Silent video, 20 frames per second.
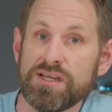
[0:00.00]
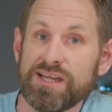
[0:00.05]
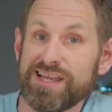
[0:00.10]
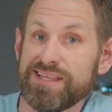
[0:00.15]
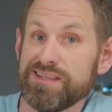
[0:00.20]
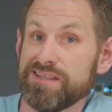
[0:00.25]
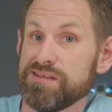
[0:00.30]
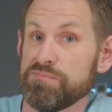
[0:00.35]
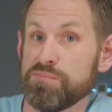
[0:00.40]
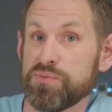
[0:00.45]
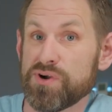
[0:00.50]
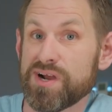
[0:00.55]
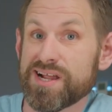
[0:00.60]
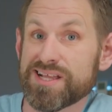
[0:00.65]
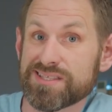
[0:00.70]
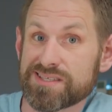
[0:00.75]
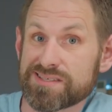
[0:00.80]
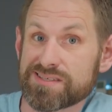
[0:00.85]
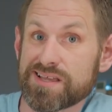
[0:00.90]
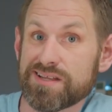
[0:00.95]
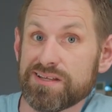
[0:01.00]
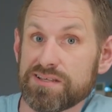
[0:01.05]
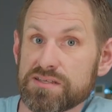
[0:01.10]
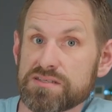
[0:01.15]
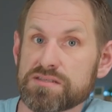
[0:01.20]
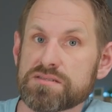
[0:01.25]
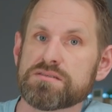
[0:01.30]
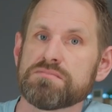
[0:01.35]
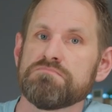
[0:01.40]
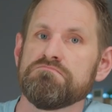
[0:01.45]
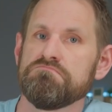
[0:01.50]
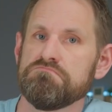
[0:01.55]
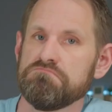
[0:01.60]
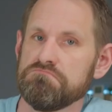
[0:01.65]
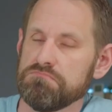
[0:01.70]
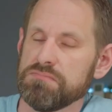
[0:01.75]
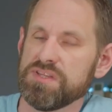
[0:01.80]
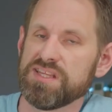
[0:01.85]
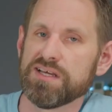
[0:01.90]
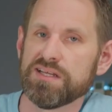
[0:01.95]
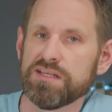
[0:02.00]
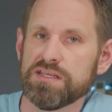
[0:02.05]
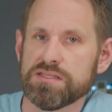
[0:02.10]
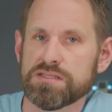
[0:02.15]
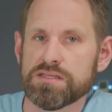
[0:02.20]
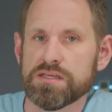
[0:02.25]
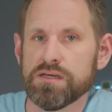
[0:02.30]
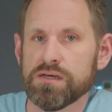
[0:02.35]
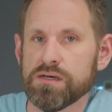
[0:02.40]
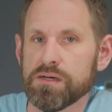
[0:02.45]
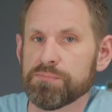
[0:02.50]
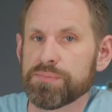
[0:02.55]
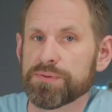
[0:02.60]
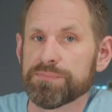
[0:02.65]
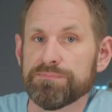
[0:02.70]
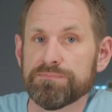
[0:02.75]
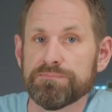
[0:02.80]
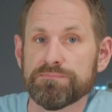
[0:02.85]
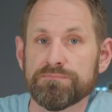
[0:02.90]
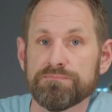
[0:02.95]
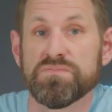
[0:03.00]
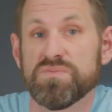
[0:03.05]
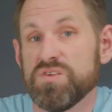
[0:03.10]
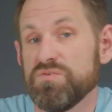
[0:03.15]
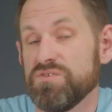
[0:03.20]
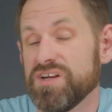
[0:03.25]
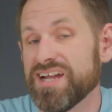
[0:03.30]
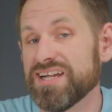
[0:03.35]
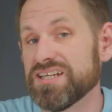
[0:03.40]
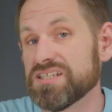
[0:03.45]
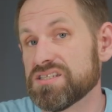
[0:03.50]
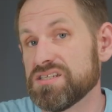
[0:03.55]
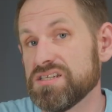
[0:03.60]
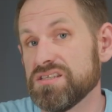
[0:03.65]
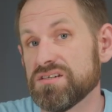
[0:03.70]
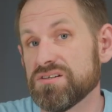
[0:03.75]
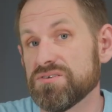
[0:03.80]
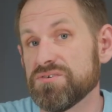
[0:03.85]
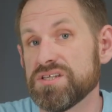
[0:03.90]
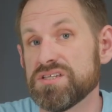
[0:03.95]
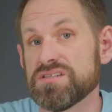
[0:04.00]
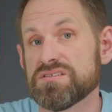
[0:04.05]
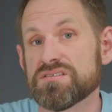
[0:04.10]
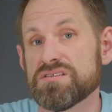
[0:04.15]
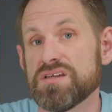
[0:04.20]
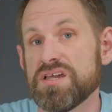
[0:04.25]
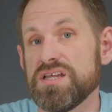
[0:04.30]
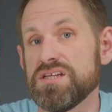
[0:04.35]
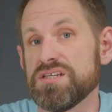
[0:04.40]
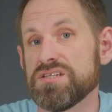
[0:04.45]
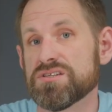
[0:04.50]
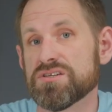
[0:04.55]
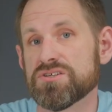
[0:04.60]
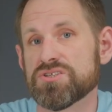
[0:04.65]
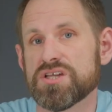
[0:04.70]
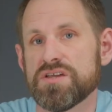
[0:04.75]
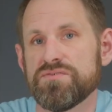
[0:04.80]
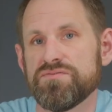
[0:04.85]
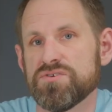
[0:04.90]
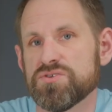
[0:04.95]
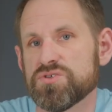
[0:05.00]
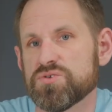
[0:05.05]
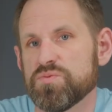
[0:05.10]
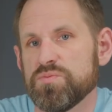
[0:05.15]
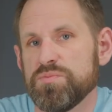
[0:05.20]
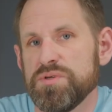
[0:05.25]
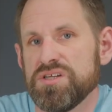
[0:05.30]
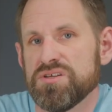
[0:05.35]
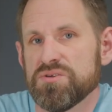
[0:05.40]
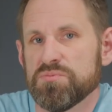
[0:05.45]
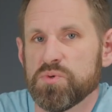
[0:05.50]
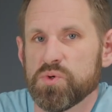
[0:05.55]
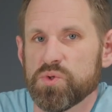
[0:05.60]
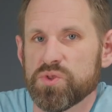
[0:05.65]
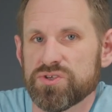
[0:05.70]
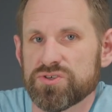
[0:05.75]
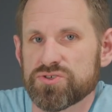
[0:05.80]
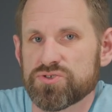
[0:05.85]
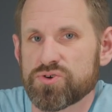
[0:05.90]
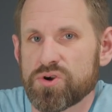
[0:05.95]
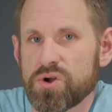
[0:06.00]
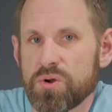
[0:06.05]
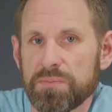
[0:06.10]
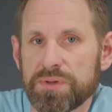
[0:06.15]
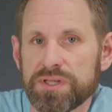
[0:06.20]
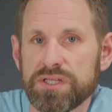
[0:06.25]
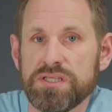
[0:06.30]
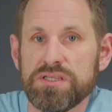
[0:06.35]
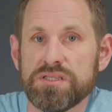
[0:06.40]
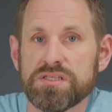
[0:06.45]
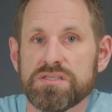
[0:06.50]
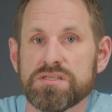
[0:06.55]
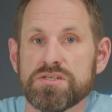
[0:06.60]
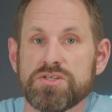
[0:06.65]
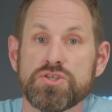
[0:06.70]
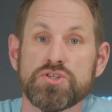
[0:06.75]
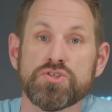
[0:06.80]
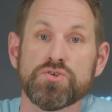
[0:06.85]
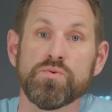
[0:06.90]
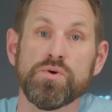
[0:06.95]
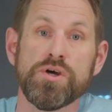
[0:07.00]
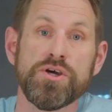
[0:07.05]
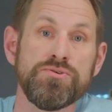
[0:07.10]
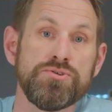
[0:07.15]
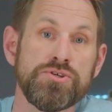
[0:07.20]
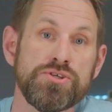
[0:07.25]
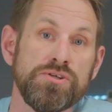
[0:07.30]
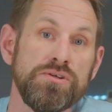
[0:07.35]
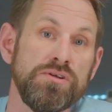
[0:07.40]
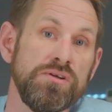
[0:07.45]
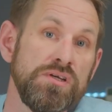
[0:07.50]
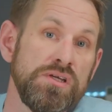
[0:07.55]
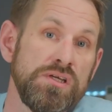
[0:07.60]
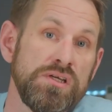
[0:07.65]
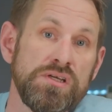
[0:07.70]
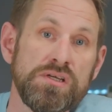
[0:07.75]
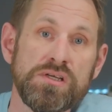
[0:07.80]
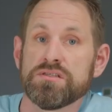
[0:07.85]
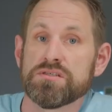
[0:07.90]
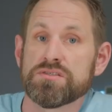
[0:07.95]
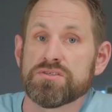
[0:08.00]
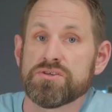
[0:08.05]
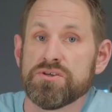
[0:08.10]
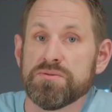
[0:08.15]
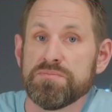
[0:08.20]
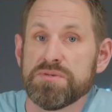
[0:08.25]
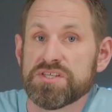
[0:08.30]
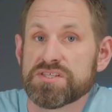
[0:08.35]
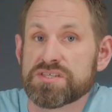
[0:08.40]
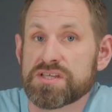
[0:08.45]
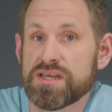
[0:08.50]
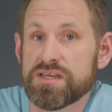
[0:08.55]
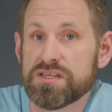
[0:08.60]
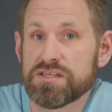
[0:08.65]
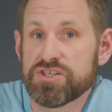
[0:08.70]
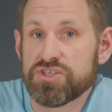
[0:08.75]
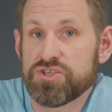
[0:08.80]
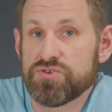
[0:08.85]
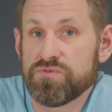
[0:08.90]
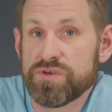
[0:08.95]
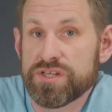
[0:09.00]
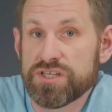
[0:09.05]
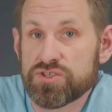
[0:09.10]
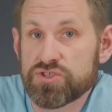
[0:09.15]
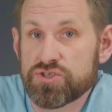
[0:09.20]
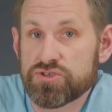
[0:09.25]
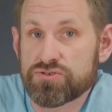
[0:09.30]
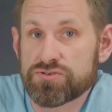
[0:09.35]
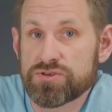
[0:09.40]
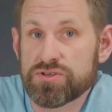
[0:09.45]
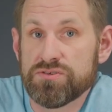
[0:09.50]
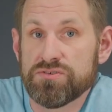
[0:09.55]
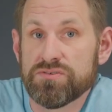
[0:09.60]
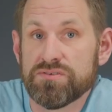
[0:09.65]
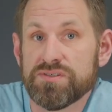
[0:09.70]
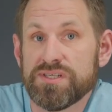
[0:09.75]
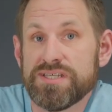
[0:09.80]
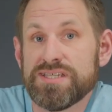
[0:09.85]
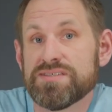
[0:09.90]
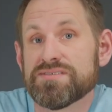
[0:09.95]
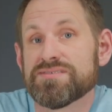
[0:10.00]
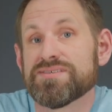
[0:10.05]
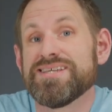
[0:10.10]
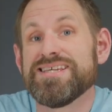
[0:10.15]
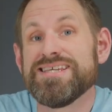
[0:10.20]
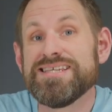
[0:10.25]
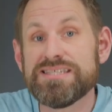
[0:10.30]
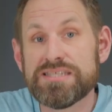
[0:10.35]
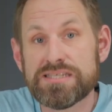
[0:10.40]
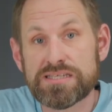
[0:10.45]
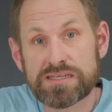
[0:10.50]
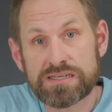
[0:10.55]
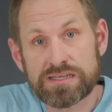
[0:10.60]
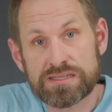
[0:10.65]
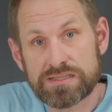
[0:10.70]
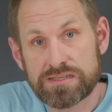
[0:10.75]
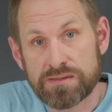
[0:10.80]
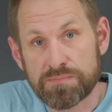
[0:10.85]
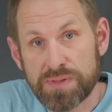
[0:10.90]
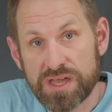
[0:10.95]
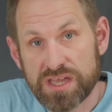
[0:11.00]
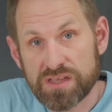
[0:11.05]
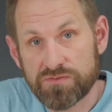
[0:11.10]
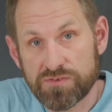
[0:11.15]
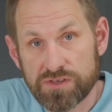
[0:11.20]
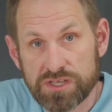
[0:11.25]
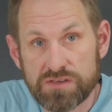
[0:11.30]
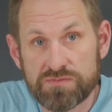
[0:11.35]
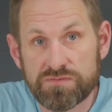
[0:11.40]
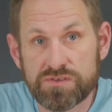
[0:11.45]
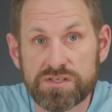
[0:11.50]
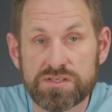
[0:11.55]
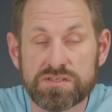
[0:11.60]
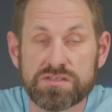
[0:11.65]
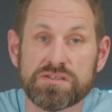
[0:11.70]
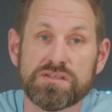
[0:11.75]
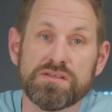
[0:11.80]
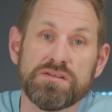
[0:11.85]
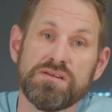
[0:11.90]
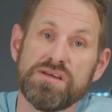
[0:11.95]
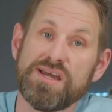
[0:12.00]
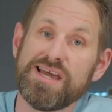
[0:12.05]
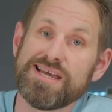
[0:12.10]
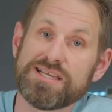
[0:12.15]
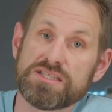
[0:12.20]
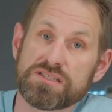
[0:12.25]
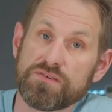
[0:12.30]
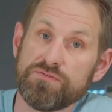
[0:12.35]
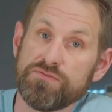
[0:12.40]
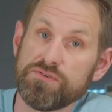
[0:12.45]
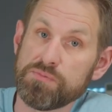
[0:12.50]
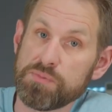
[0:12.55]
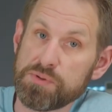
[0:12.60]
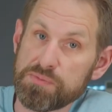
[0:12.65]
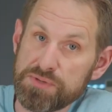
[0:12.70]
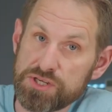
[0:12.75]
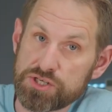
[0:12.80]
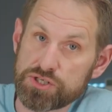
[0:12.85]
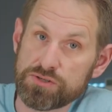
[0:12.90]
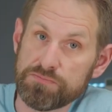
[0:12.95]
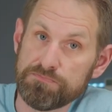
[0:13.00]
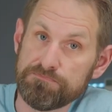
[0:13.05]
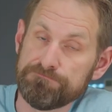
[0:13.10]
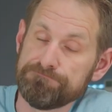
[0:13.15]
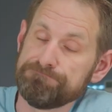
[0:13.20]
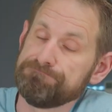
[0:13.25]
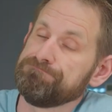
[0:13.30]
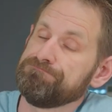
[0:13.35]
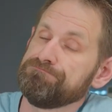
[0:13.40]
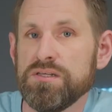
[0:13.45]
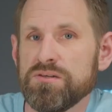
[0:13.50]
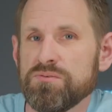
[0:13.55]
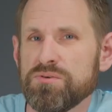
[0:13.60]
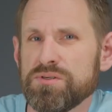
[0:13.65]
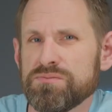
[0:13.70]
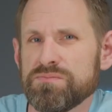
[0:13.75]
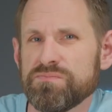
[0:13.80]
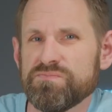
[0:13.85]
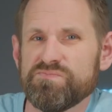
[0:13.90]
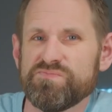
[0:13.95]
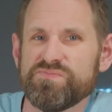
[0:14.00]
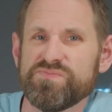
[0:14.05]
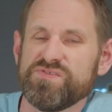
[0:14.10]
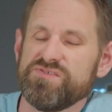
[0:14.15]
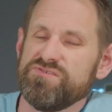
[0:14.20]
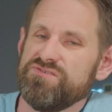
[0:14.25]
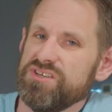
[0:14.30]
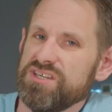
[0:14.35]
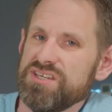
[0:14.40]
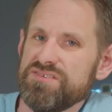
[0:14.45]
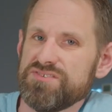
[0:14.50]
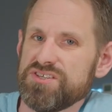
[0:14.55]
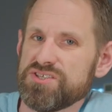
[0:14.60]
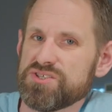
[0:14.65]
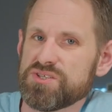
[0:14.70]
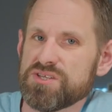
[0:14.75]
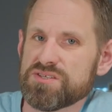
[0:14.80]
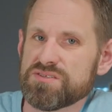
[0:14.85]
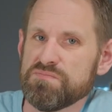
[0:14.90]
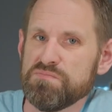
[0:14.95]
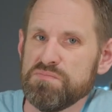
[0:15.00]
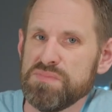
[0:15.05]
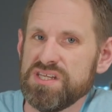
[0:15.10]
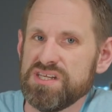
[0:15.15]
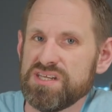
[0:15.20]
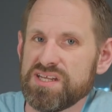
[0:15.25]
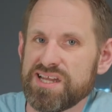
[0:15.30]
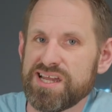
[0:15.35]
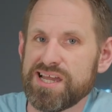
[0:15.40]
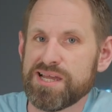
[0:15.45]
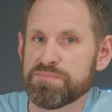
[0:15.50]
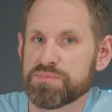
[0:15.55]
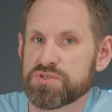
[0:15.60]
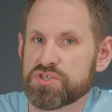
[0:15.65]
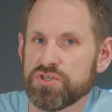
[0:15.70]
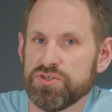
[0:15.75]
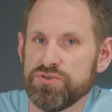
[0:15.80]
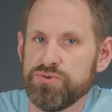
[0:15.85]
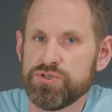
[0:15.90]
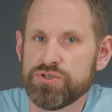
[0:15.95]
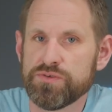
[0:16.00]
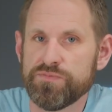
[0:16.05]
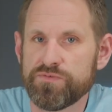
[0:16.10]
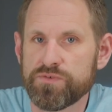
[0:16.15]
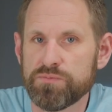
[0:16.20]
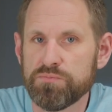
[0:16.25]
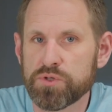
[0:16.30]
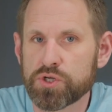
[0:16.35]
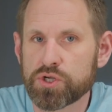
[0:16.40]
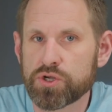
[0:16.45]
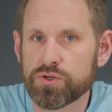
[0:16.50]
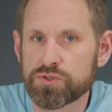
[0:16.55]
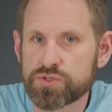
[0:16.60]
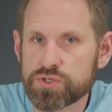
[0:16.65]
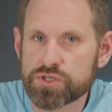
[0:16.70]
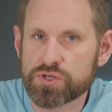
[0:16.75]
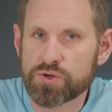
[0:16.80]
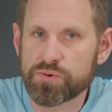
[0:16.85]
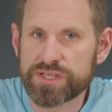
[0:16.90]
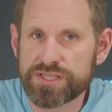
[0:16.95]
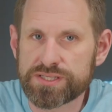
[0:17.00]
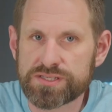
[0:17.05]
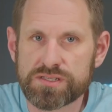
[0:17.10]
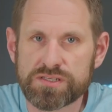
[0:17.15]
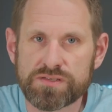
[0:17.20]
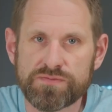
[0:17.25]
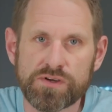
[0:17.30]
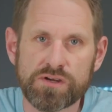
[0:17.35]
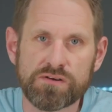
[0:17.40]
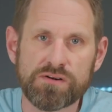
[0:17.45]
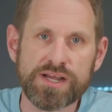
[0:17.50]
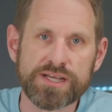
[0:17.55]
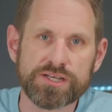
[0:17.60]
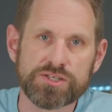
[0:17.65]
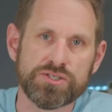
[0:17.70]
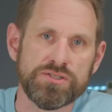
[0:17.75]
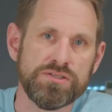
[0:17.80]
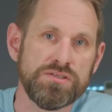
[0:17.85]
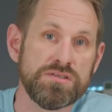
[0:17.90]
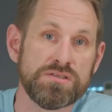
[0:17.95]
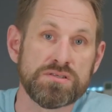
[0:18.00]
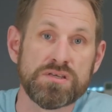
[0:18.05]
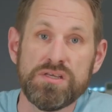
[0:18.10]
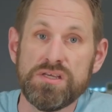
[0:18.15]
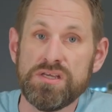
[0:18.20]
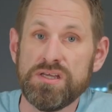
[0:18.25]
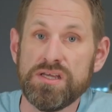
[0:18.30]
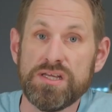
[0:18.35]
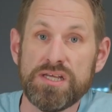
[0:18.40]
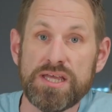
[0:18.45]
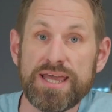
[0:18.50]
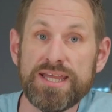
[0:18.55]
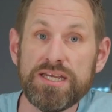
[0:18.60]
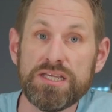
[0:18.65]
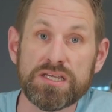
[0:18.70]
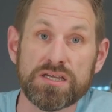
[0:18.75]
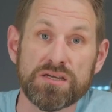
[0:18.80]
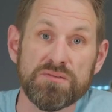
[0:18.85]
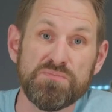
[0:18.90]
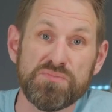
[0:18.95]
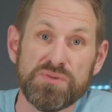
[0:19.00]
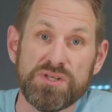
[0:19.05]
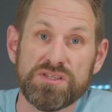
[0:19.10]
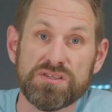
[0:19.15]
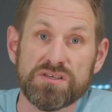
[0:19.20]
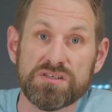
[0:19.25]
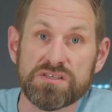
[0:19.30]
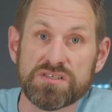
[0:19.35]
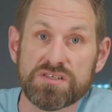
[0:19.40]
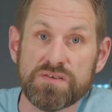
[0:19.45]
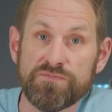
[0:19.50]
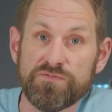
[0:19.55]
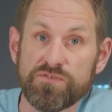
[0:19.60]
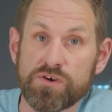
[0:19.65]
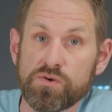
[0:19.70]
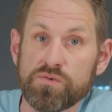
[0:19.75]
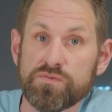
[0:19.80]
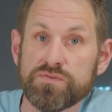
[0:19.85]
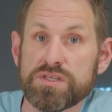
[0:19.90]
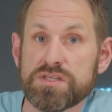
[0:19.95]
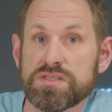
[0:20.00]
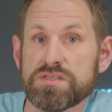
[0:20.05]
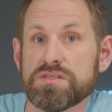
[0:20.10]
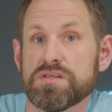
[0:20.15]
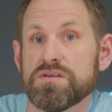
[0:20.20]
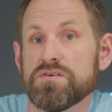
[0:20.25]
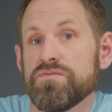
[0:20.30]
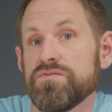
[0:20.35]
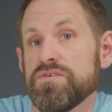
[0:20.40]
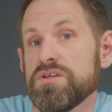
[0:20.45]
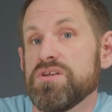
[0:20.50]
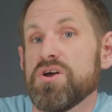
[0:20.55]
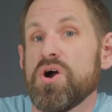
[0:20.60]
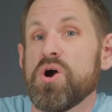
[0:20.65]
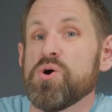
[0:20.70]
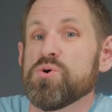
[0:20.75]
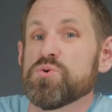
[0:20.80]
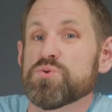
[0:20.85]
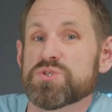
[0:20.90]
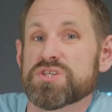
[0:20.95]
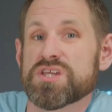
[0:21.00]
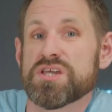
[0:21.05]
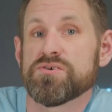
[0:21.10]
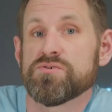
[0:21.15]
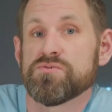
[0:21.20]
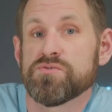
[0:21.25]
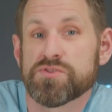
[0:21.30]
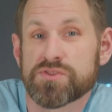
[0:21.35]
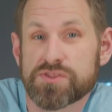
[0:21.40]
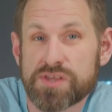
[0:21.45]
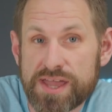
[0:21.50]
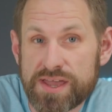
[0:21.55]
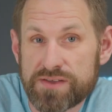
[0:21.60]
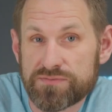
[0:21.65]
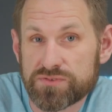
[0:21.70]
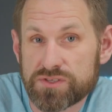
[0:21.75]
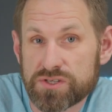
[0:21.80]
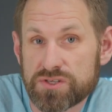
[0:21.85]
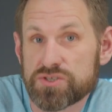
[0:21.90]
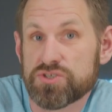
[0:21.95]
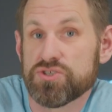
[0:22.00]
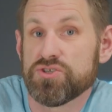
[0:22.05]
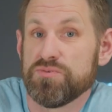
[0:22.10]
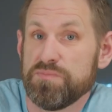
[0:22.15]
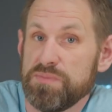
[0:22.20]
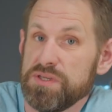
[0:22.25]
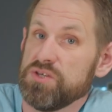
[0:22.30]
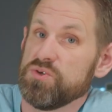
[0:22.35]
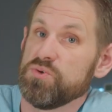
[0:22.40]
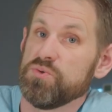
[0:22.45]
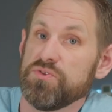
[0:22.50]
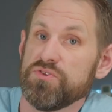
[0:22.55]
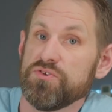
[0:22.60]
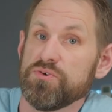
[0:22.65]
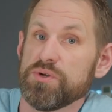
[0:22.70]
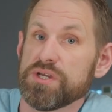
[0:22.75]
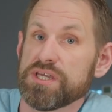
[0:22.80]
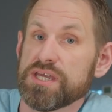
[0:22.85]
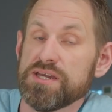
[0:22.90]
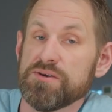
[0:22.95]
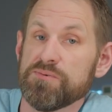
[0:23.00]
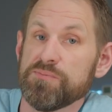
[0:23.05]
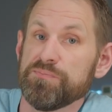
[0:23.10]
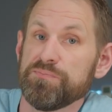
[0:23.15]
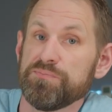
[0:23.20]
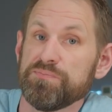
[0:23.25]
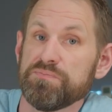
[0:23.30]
And the brand zealots, they'll eat it up. The reality, though, is that any such efforts will be no more than a drop in the digital ocean. The timeless adage rings true it's easier to beg forgiveness than ask for permission. Well, Forgiveness doesn't mean absolution from the consequences of our actions, and any company that has involved itself in wholesale theft should be called to account.